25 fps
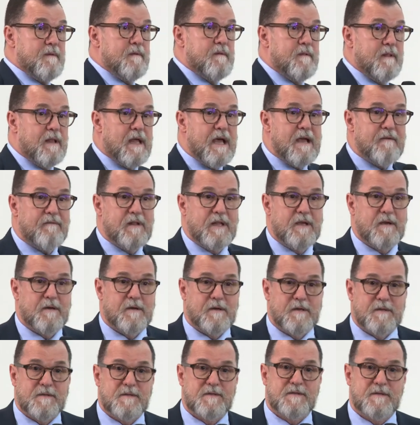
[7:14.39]

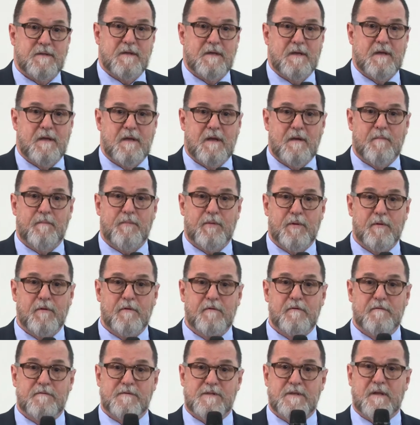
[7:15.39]
livelihoods,
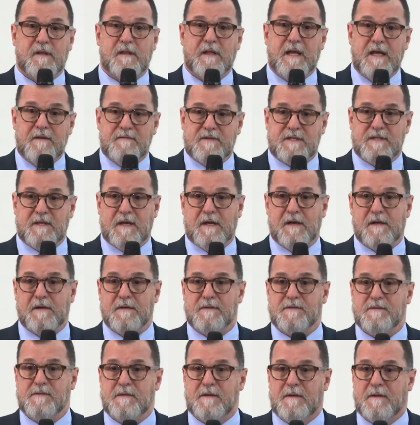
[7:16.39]
improves
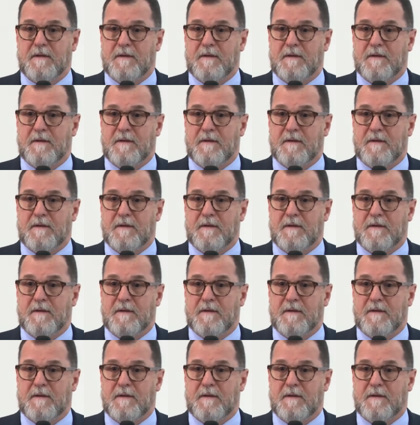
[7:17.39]
lifestyles,